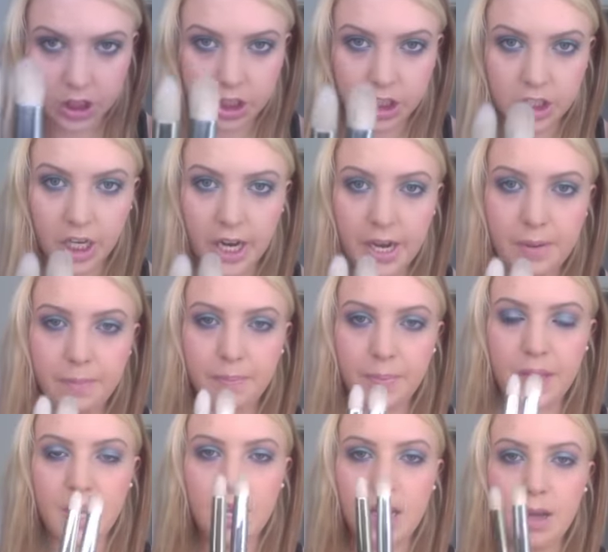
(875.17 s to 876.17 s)
shape,
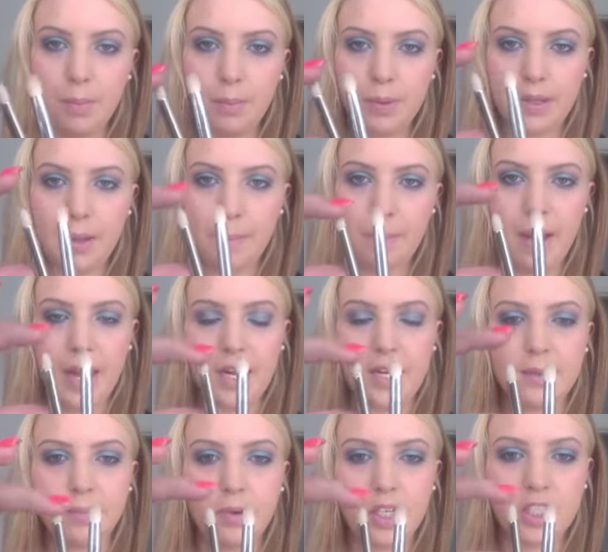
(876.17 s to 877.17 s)
but the
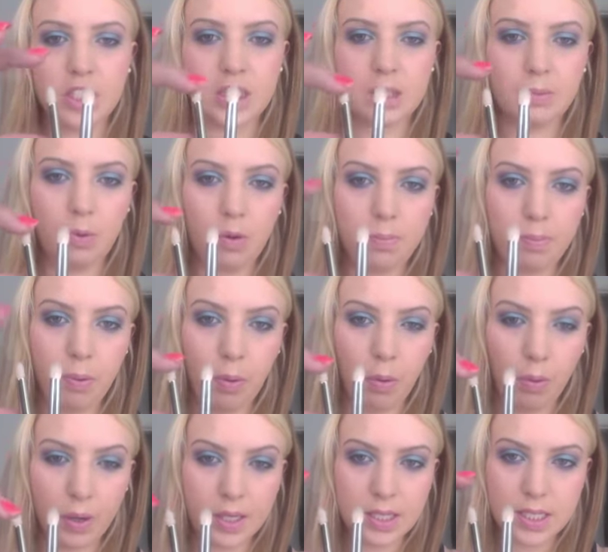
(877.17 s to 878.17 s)
MAC brush is more
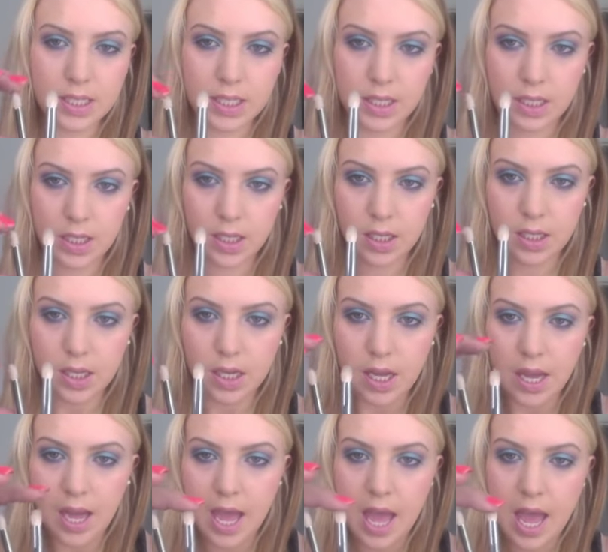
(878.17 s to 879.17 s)
pointy
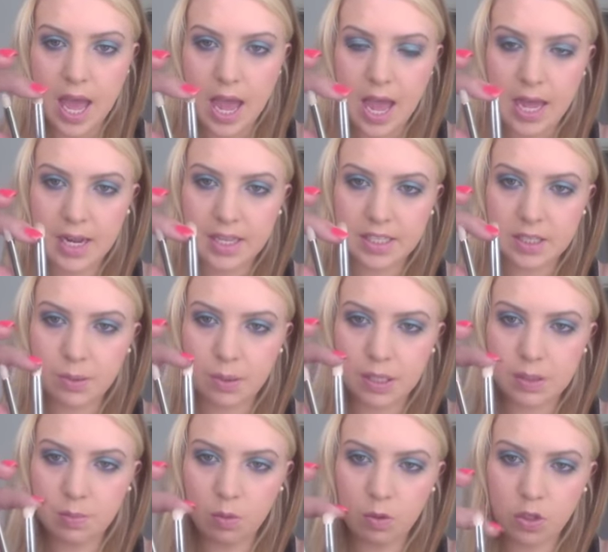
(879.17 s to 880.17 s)
and this one
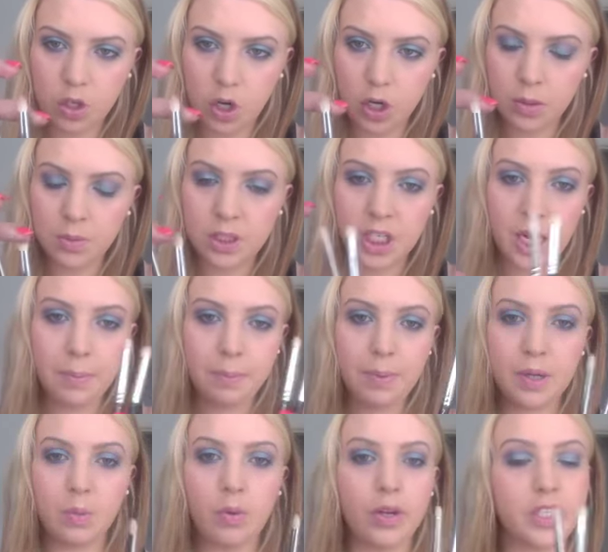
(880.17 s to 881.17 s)
is more dome shaped,
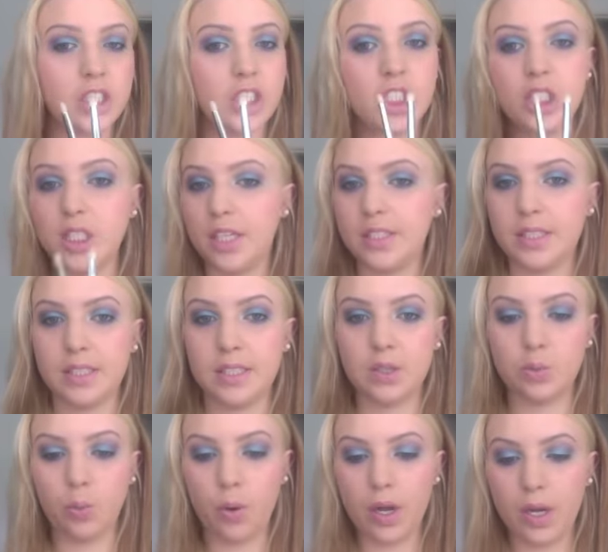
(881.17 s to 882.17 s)
but it works just
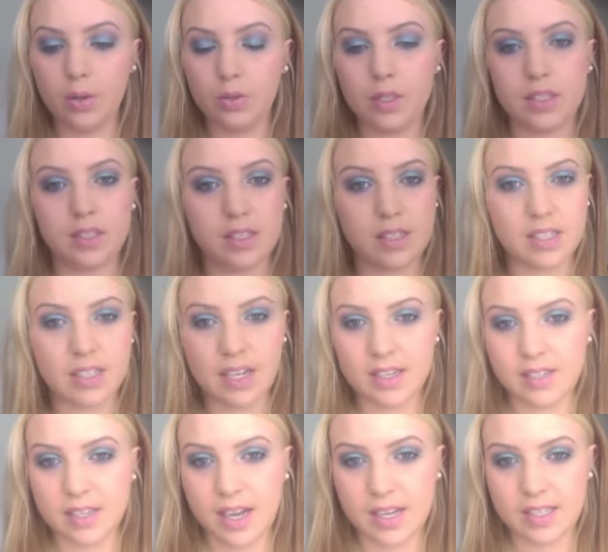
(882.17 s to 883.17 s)
as well, has the
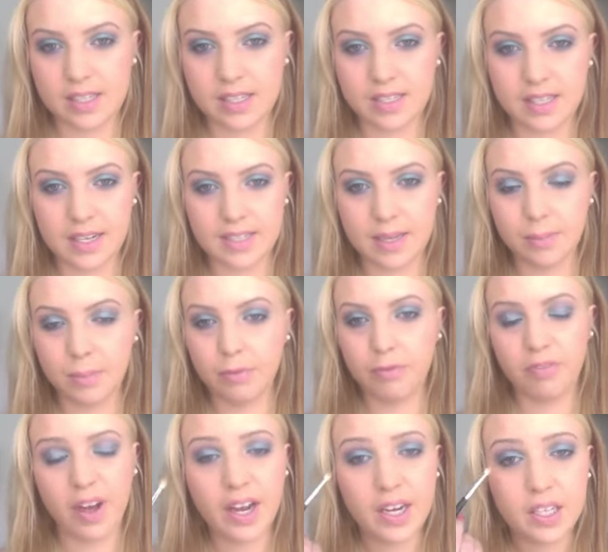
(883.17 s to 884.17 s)
exact same
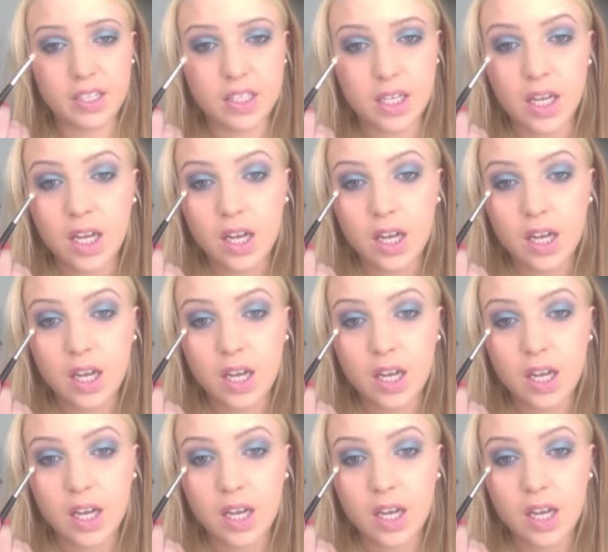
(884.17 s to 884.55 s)
effect